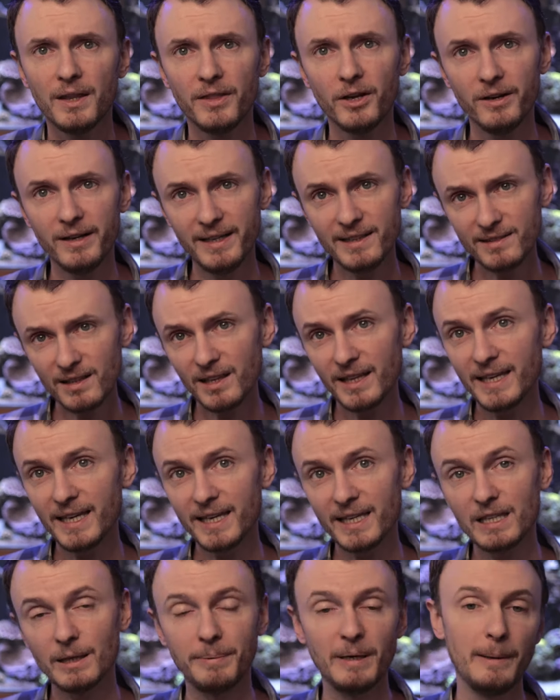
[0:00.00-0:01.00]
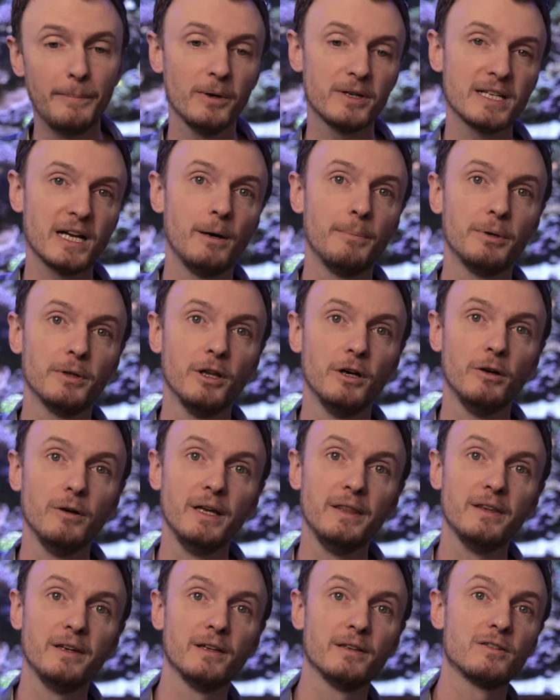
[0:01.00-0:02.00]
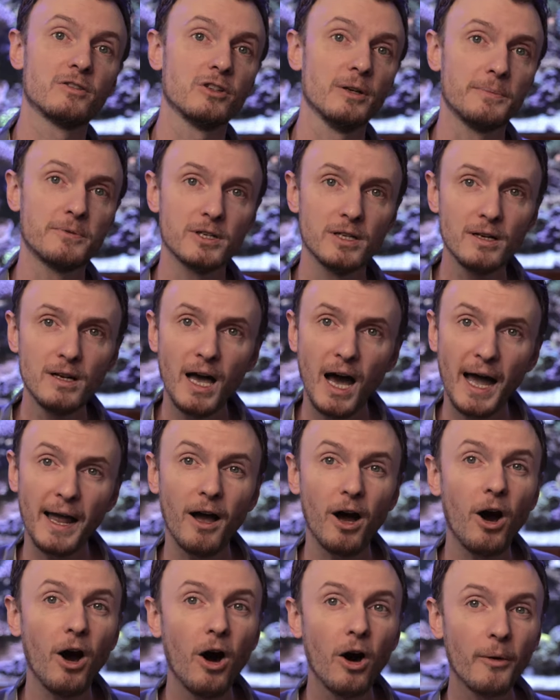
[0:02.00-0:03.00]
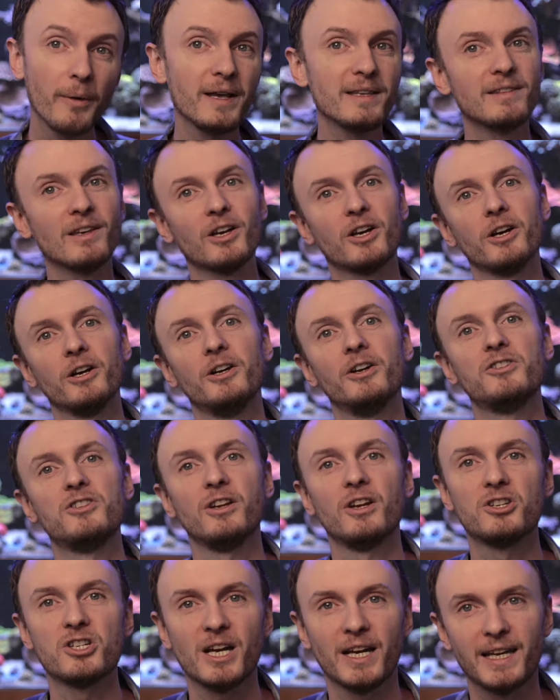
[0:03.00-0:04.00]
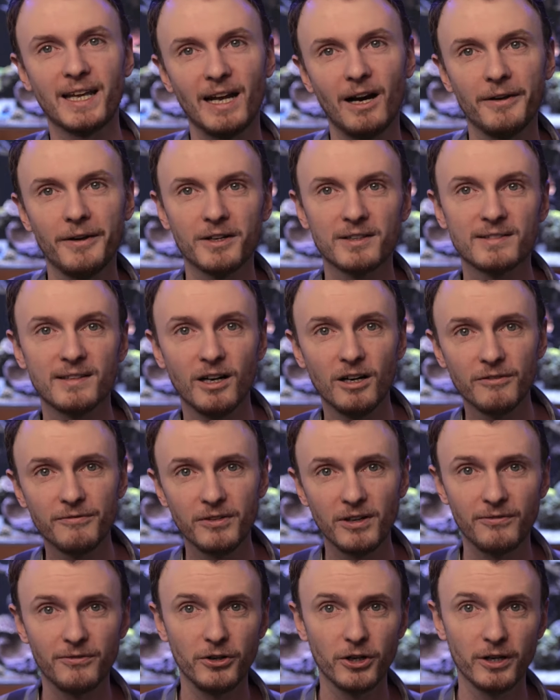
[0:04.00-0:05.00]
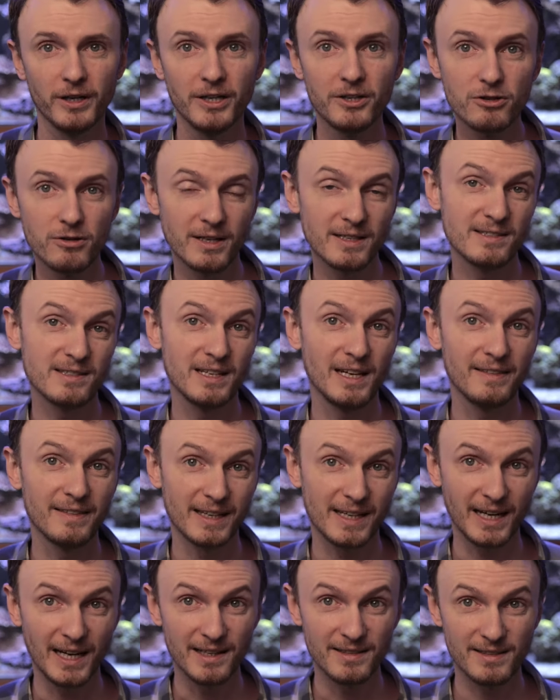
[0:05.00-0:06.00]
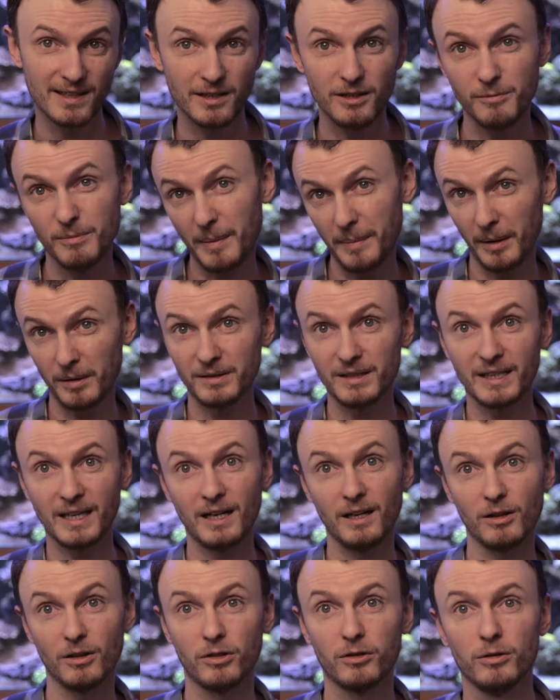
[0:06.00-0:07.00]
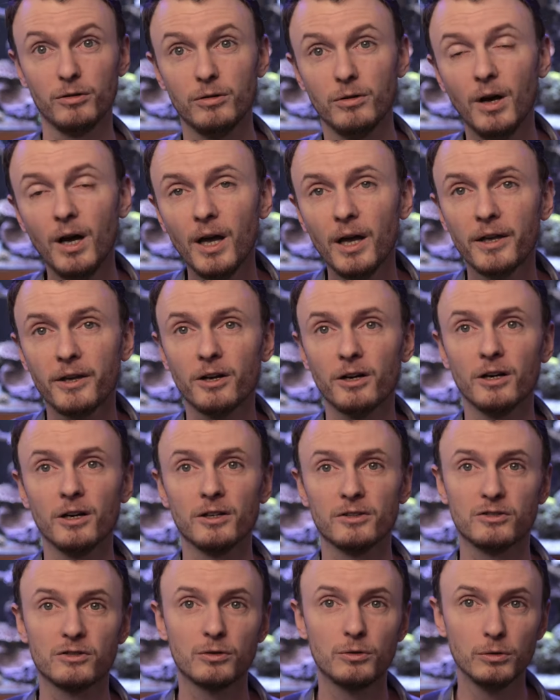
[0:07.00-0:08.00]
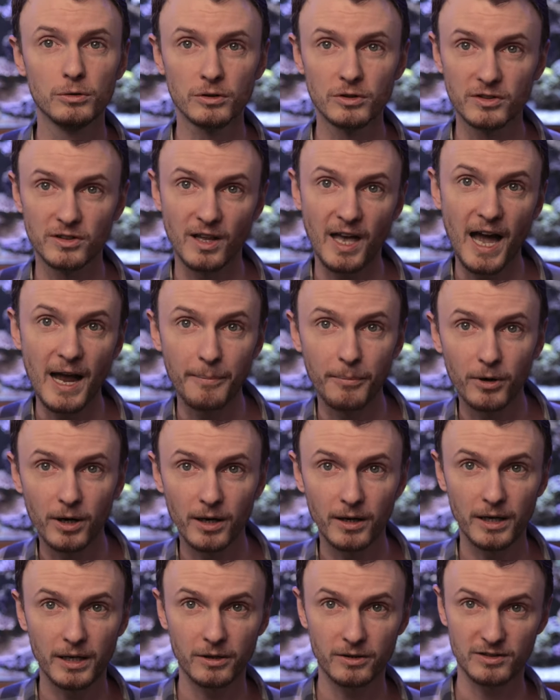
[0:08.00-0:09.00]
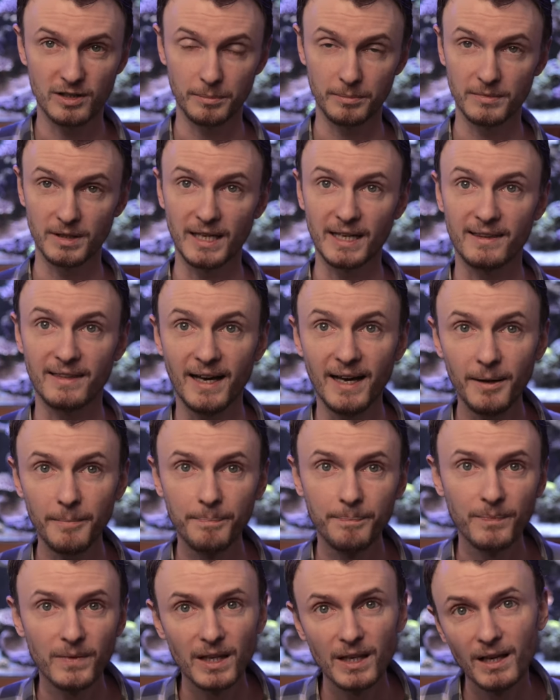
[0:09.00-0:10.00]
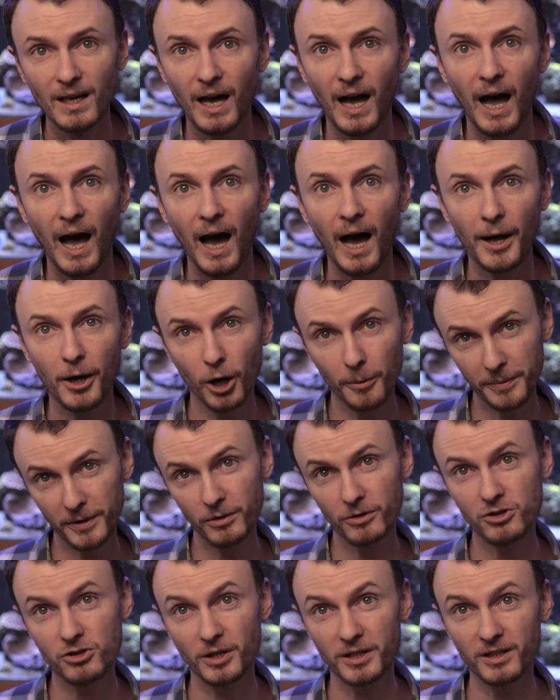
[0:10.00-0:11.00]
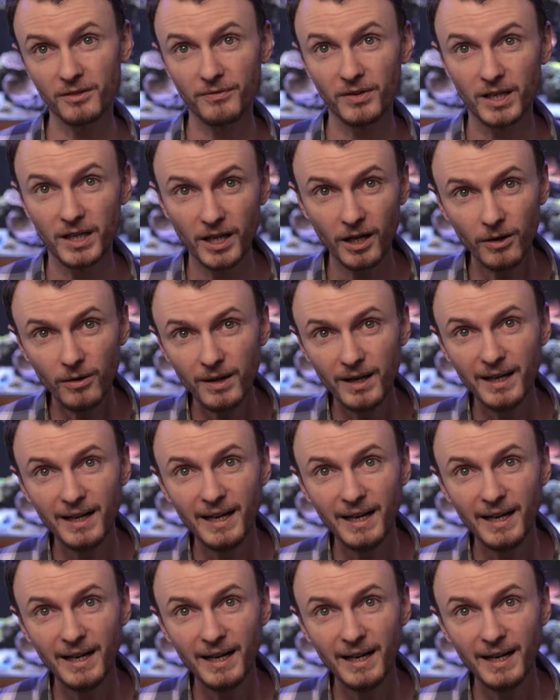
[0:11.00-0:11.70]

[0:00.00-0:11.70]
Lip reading: There is a link in the paper down below in the description. I always encourage you to check it out yourself if you're interested in the content. You may be able to get it through your school's library or something like that. I hope you enjoyed the video.